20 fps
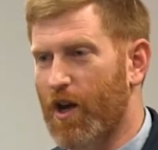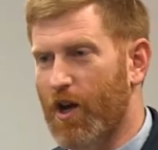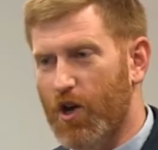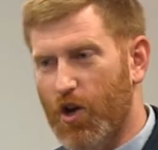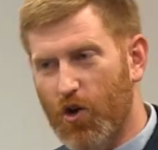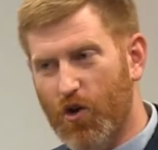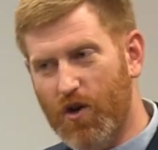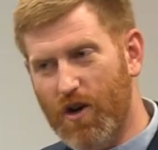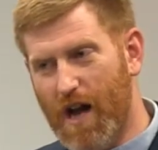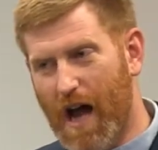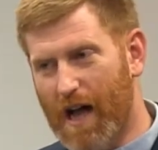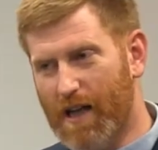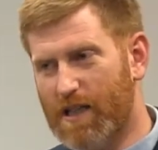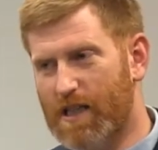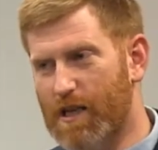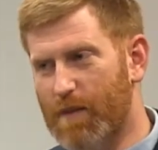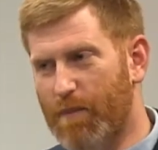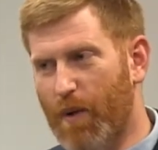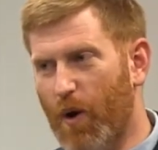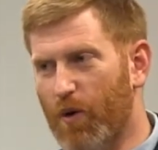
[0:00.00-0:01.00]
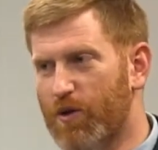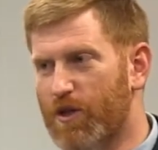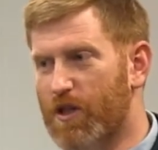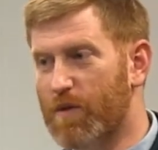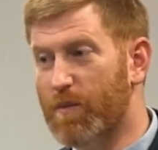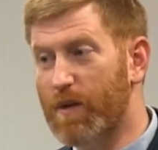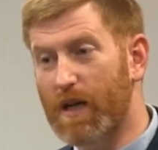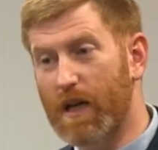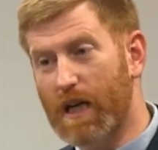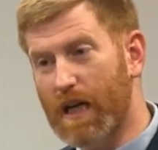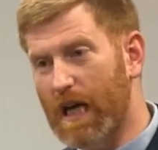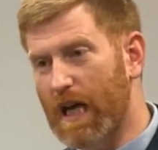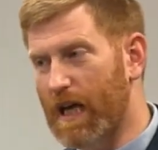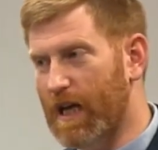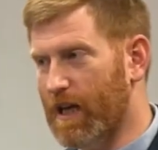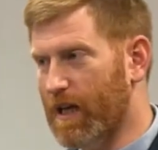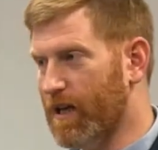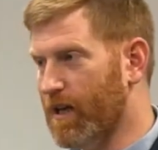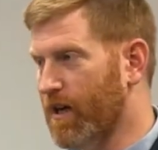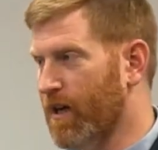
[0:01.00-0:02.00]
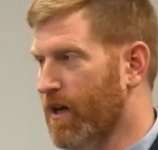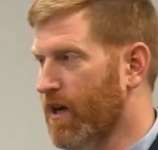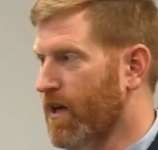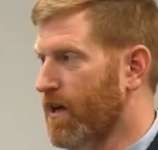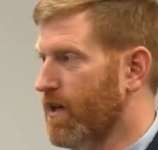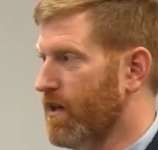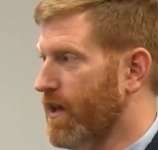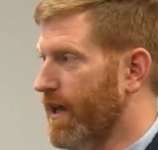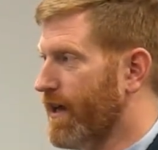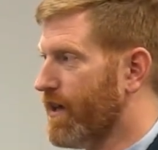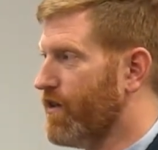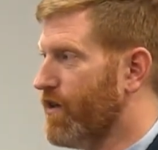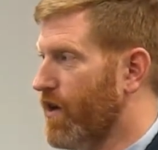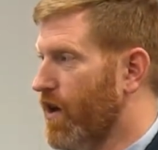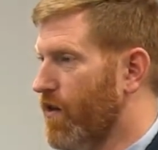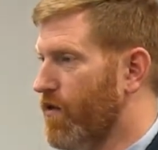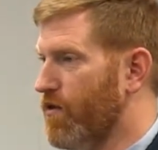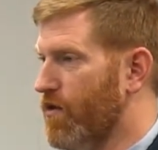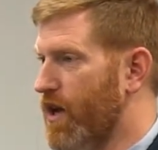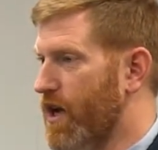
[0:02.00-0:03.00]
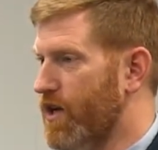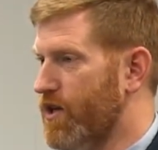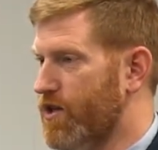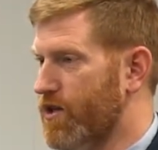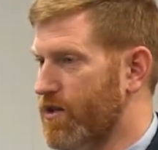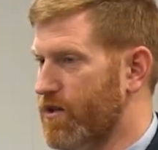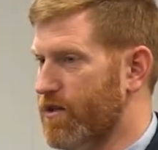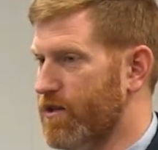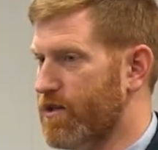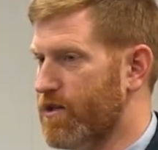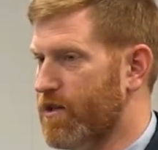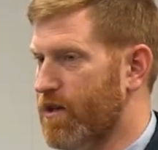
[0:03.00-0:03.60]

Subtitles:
You're not supposed to be a king like the other nations.